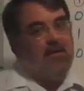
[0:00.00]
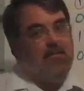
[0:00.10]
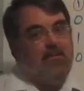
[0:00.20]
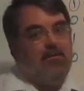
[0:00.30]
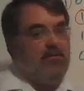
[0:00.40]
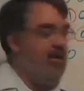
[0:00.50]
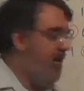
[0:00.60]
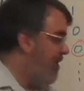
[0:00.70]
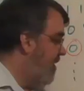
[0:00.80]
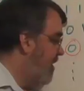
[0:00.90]
getting pretty
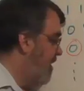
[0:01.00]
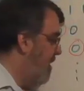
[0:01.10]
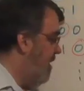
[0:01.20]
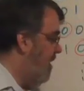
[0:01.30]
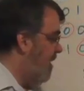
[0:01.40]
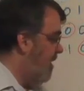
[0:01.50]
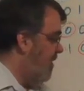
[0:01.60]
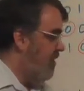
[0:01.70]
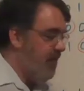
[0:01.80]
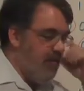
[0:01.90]
strange, 2
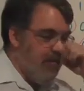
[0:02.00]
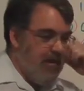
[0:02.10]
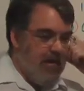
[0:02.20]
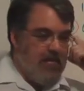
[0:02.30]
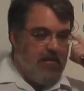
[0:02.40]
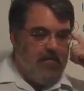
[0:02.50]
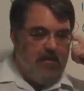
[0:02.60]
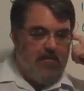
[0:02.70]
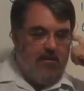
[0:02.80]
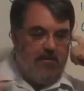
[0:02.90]
to a power.
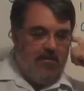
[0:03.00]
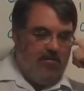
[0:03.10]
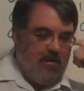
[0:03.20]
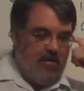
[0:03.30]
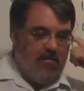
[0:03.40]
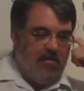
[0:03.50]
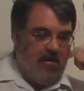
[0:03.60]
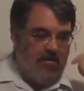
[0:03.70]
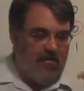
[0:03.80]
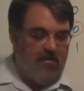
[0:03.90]
But if you study
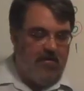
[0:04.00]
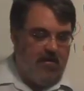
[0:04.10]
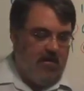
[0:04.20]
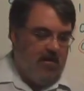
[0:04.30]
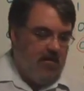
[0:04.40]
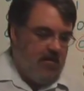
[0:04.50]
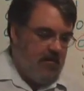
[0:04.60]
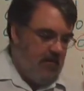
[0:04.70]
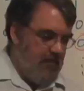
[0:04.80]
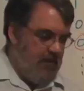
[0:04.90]
sets,
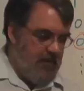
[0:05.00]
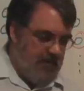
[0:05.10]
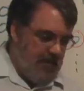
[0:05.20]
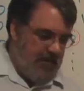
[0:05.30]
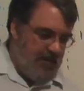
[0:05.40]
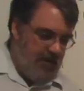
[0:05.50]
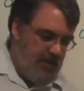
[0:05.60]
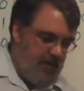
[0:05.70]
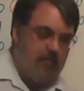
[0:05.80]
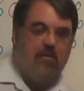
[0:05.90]
you think about the
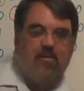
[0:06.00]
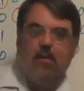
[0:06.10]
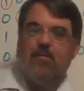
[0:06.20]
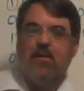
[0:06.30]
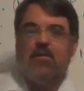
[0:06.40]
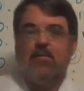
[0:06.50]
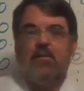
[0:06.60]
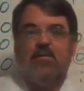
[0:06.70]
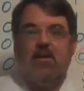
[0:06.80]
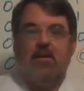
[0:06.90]
number of subsets of a
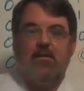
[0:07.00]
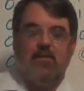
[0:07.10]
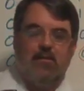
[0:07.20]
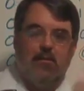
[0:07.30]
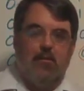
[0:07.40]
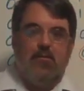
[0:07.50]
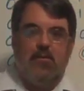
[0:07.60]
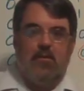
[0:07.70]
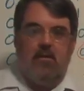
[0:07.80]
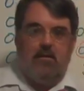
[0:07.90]
set is 2
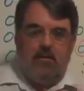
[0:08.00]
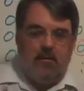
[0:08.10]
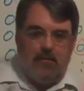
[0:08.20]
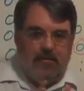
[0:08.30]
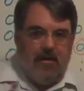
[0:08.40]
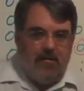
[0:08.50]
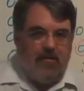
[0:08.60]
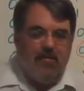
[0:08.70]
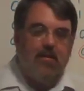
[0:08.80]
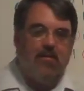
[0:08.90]
to the number of
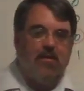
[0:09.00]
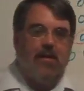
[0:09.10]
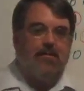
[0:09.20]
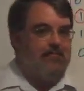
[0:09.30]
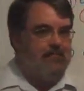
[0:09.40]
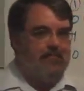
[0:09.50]
objects in a set.